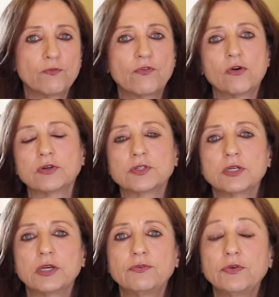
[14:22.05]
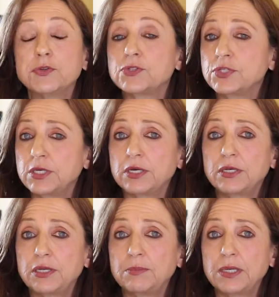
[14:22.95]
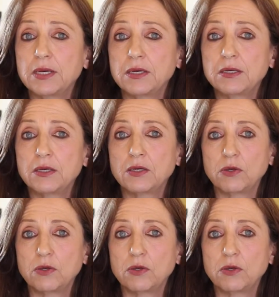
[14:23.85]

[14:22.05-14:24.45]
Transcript: Phos, if you see anemia,